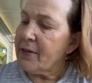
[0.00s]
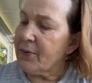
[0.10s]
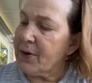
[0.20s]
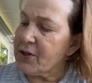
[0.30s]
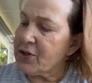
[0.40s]

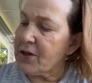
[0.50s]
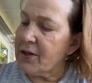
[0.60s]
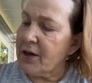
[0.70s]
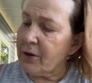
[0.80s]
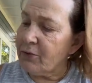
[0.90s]
The rich
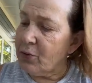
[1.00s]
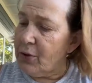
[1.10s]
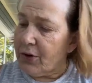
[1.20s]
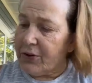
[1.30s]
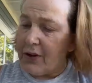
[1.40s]
young
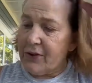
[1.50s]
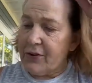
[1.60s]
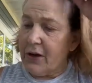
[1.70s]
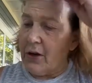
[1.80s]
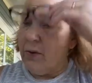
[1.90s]
ruler
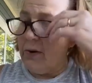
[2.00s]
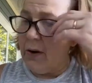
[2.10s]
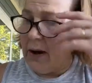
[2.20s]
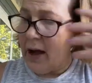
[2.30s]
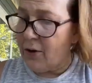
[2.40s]
says, you know,
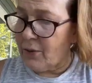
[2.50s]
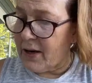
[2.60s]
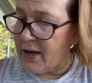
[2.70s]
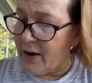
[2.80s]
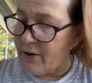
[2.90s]
how do
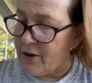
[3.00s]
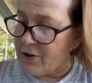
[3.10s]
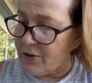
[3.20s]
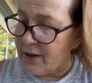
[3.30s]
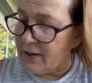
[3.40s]
I inherit
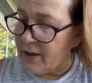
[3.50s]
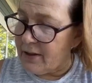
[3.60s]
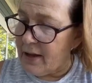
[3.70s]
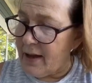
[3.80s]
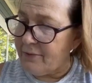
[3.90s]
eternal
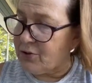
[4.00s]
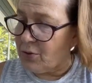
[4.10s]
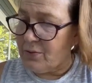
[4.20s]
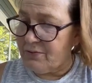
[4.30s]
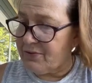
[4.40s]
life?
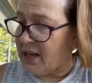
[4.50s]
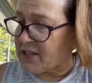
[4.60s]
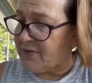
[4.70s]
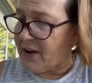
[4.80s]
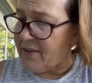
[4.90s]
Don't
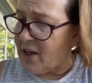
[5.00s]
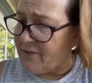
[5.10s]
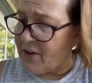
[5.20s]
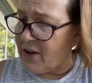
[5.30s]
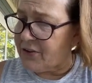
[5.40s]
testify
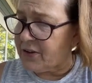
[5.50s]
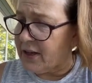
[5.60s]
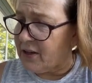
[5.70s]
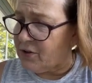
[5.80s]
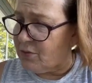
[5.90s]

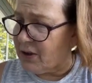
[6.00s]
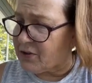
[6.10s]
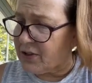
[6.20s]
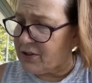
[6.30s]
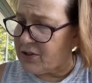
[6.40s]
falsely. You
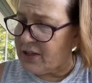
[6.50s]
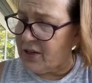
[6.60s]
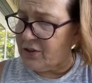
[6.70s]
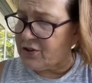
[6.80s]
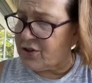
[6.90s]
must not
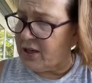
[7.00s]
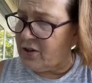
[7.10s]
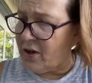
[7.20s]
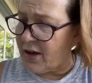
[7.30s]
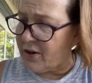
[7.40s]
steal,
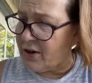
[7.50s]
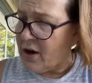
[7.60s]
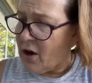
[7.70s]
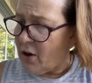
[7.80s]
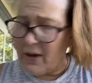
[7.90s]
cheat, honor
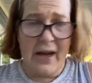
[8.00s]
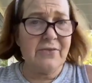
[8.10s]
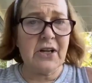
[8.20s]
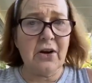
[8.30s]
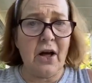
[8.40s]
your. Okay,
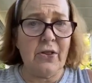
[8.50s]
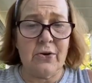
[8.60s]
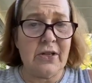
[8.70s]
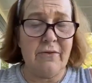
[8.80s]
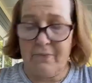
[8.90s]
I've done all
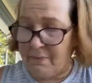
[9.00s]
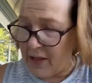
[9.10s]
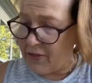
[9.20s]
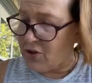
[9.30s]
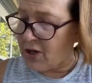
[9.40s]
those. I've
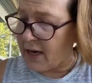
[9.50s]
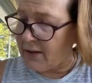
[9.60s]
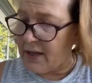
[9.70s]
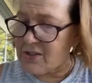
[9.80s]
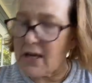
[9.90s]
met the
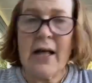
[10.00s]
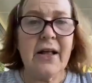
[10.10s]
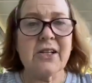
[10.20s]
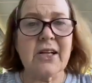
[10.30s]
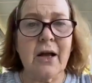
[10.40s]
checklist.
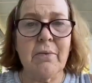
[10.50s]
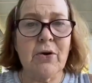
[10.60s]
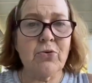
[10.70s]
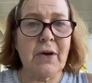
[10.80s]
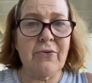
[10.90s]
It's like
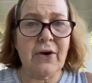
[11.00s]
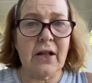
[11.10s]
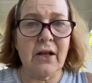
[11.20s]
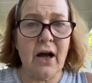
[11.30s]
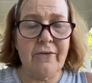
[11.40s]
me with my
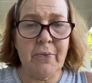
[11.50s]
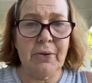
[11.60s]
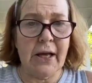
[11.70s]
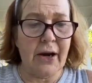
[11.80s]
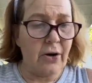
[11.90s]
Franklin Covey
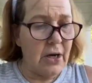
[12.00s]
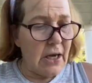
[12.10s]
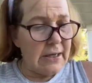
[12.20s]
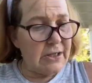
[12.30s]
planner.